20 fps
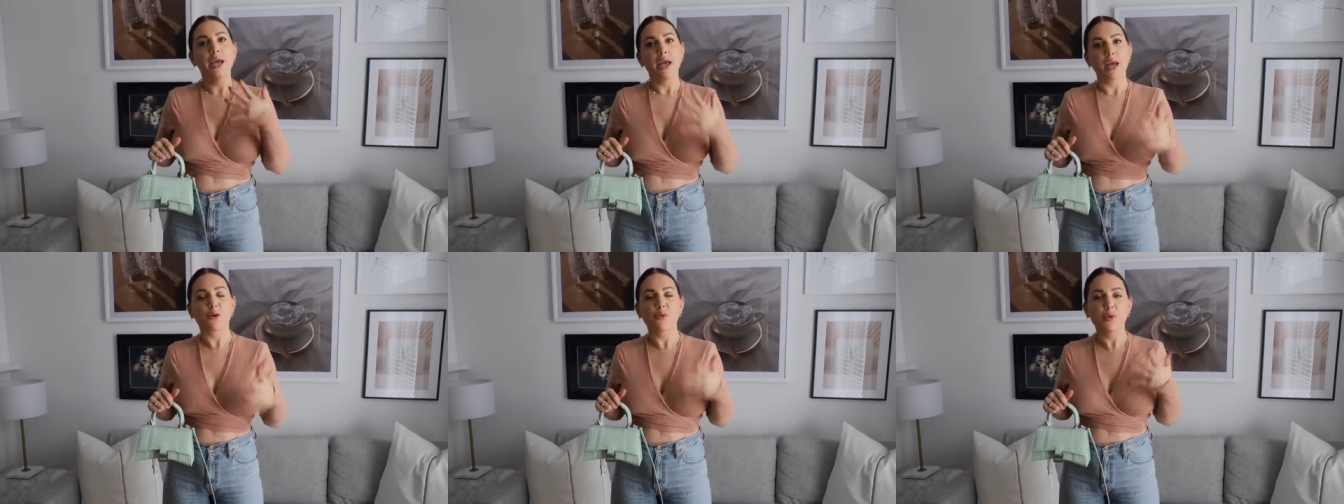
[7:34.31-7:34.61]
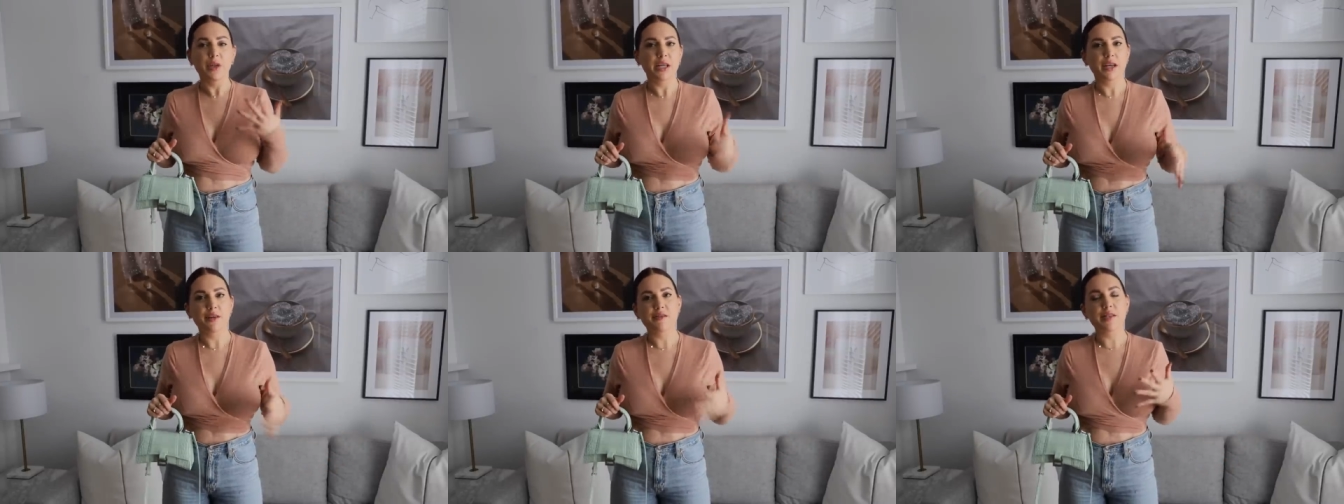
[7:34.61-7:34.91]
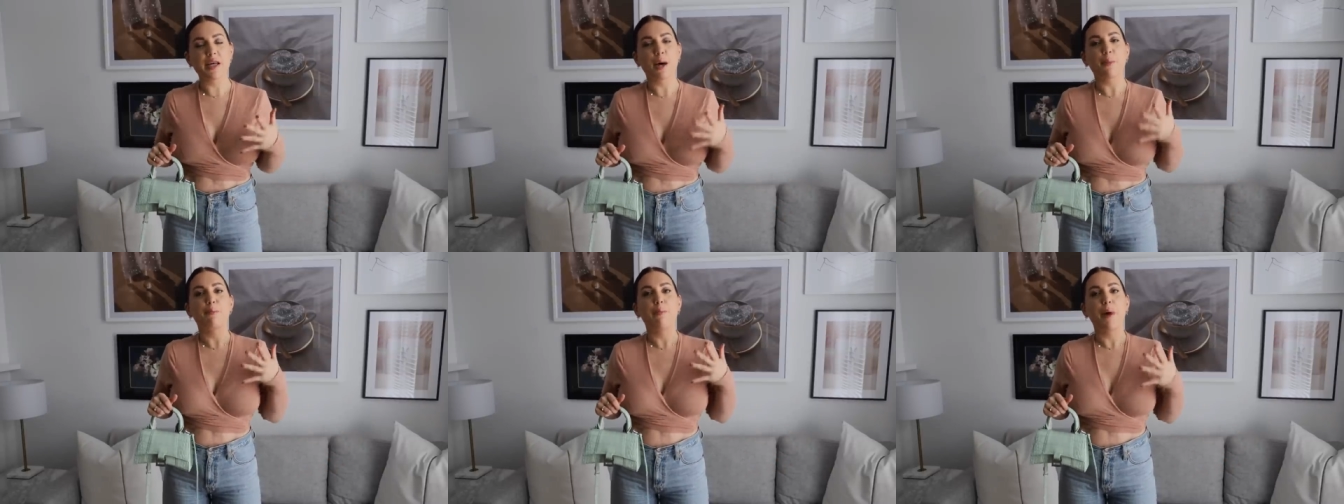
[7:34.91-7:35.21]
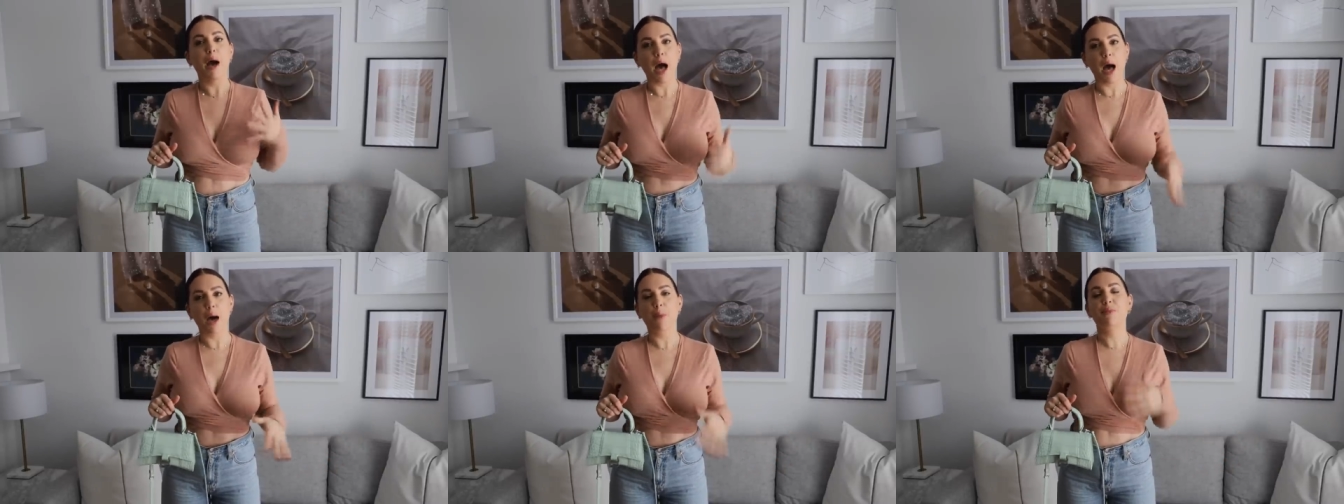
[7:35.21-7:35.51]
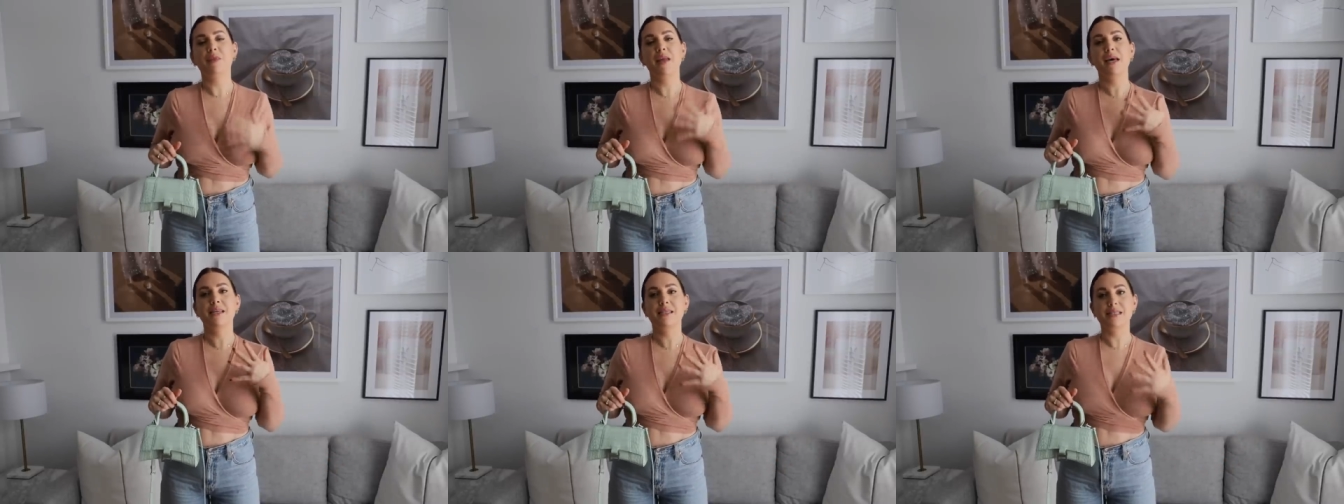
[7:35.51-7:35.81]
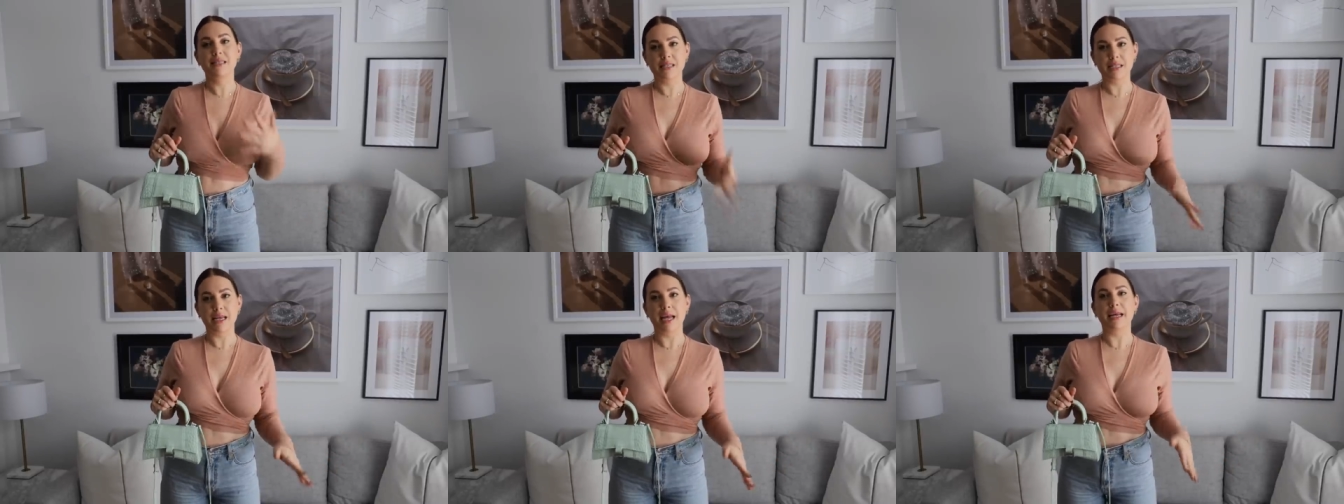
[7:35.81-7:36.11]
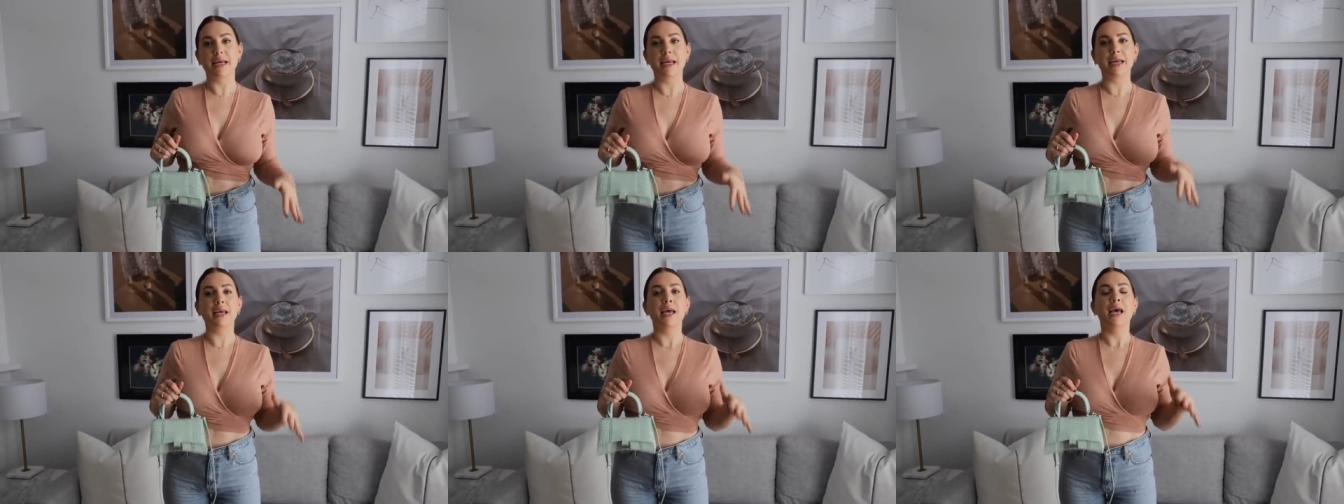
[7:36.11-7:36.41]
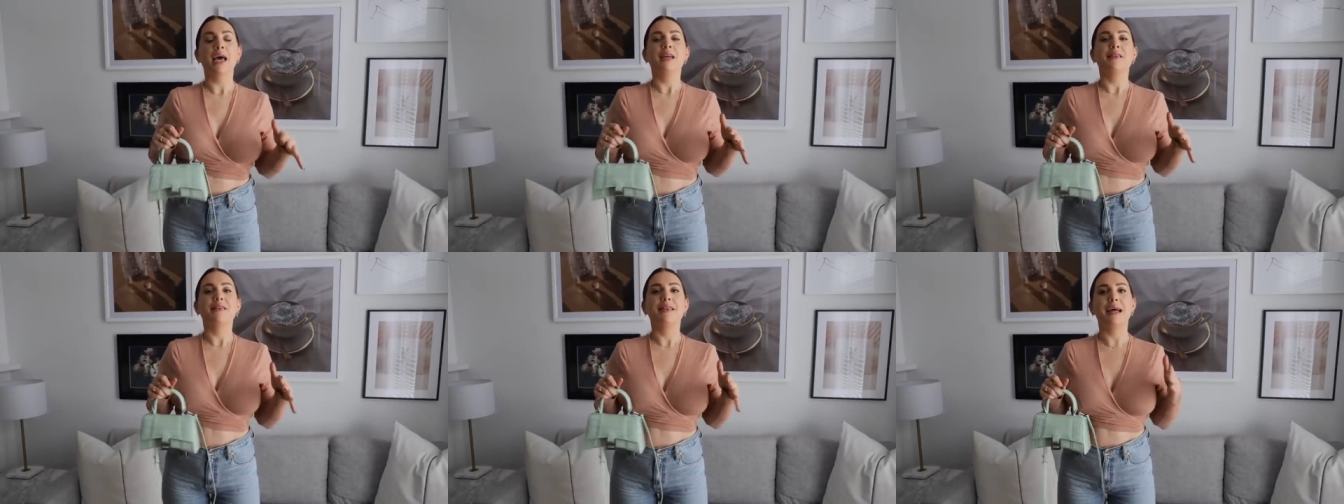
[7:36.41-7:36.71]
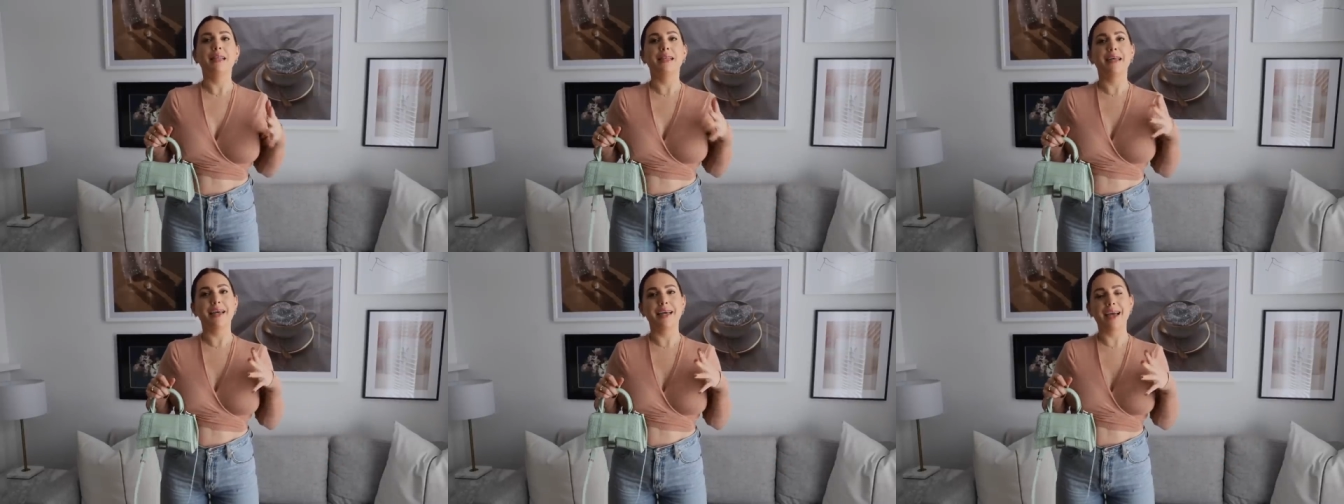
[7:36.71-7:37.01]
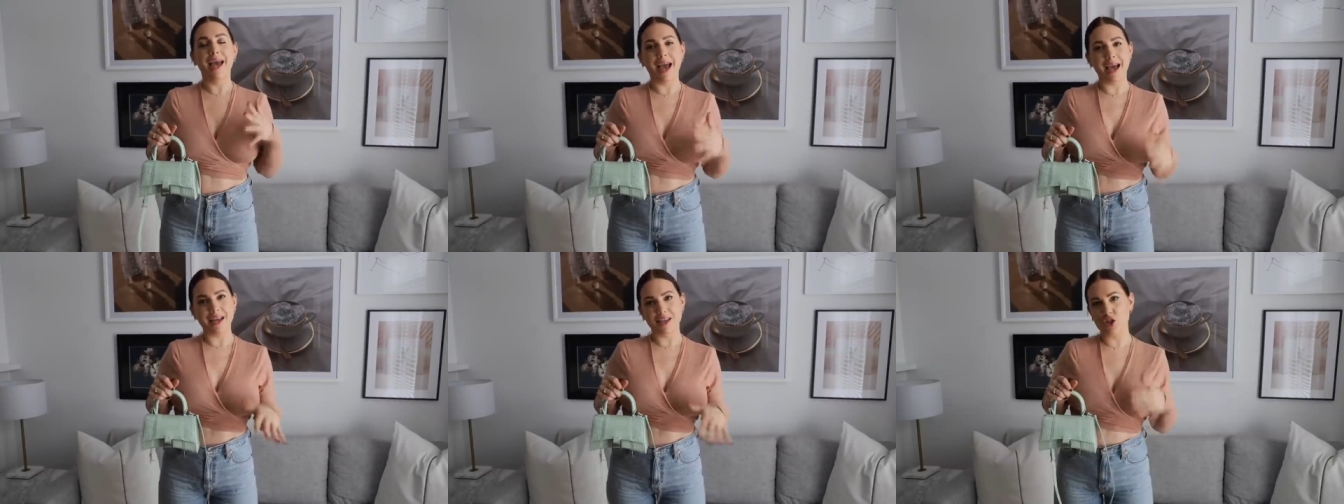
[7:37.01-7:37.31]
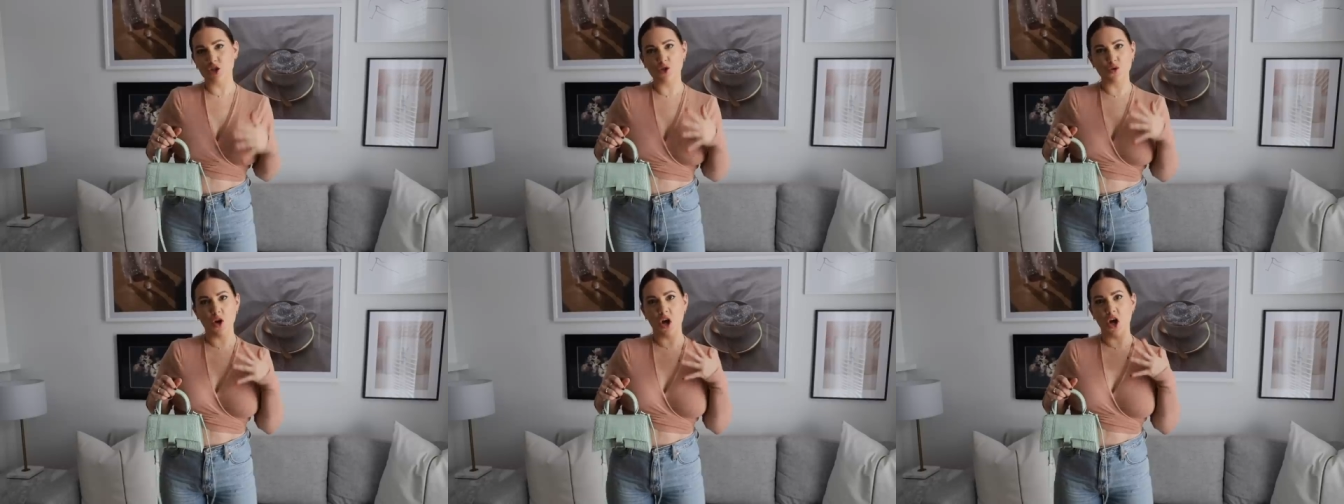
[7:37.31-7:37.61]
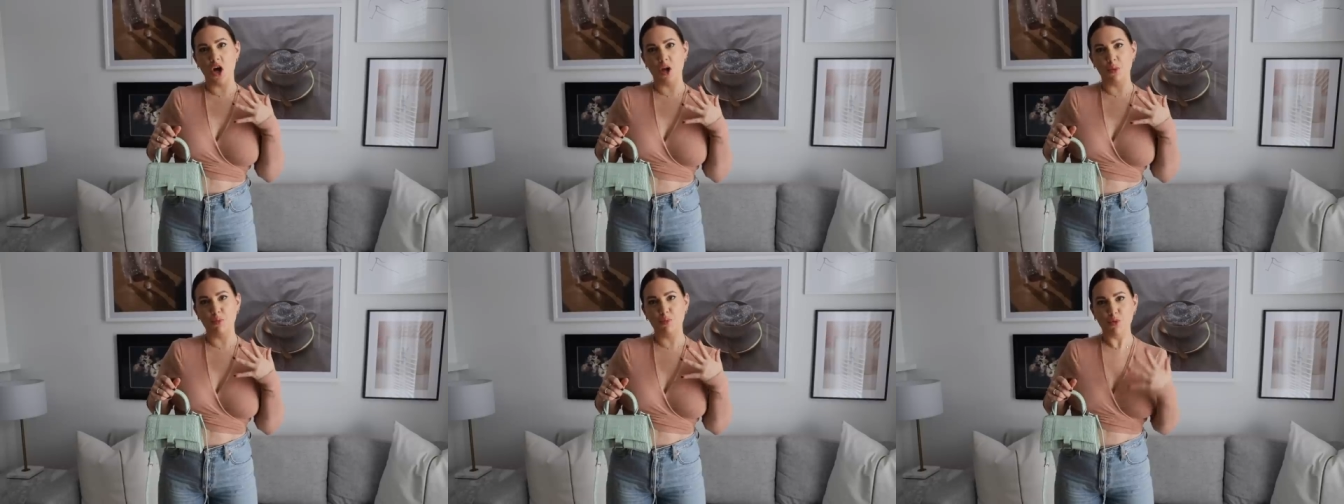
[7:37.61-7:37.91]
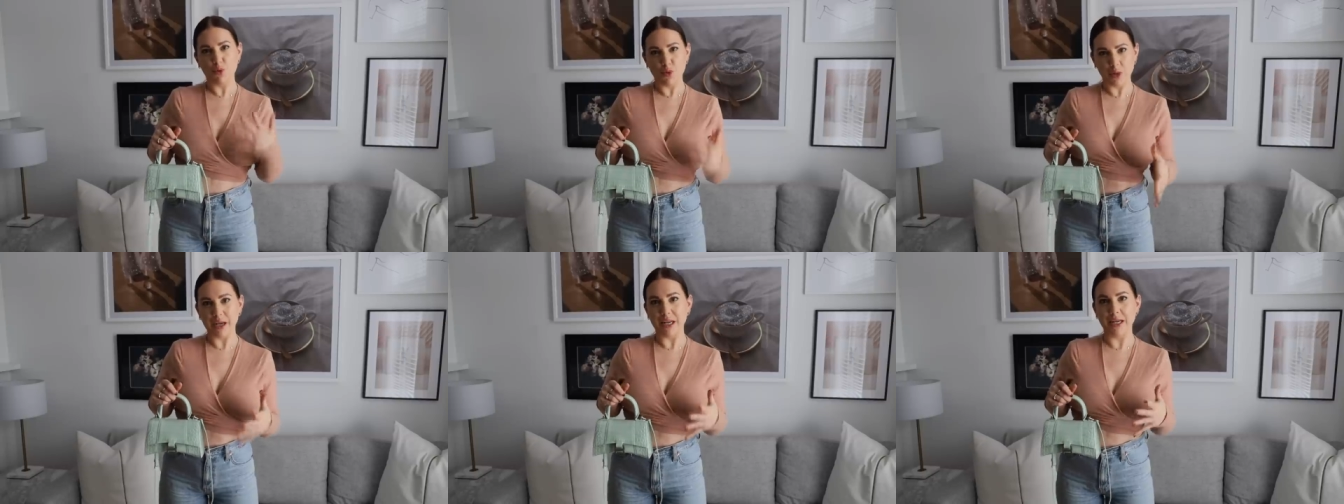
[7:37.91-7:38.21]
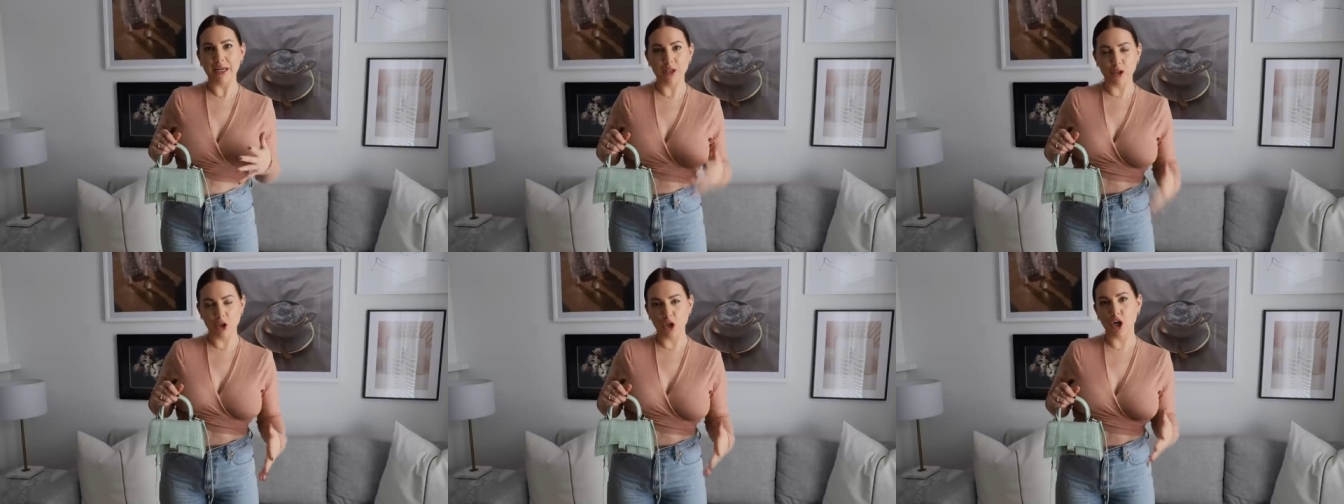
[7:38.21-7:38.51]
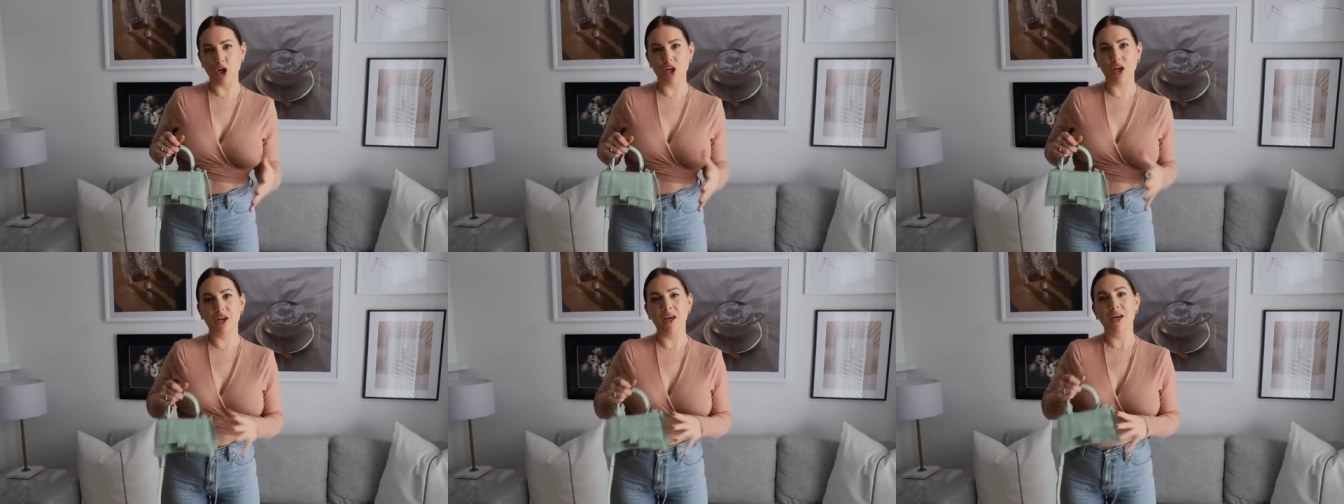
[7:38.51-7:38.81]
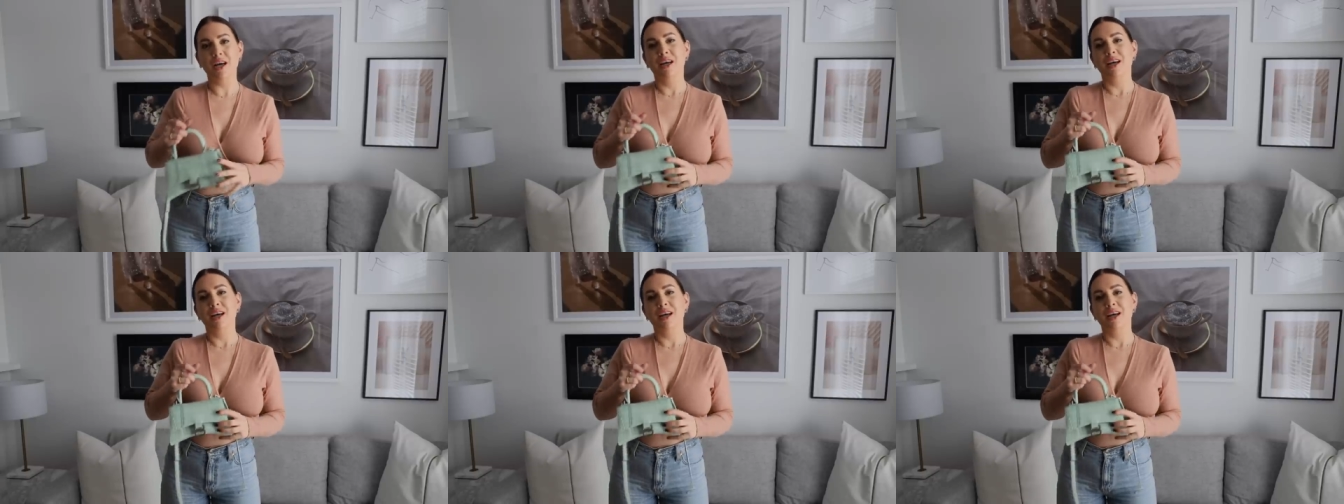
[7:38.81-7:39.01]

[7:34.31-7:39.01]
It really gives that pop, that aesthetic, that like extra pretty look